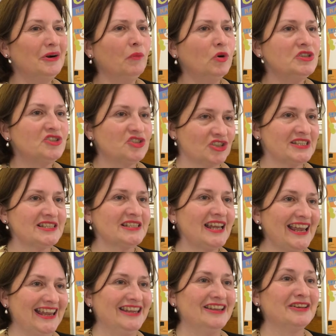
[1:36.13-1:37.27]
would just
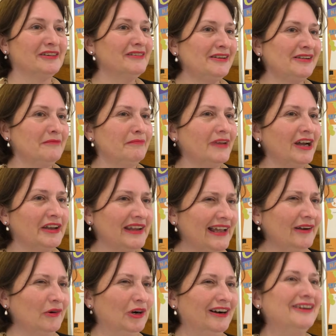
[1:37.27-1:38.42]
take an
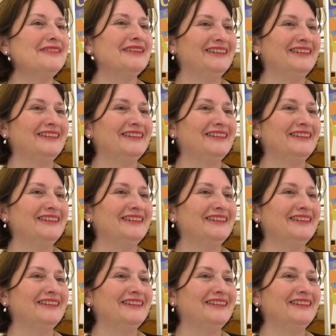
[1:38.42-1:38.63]
hour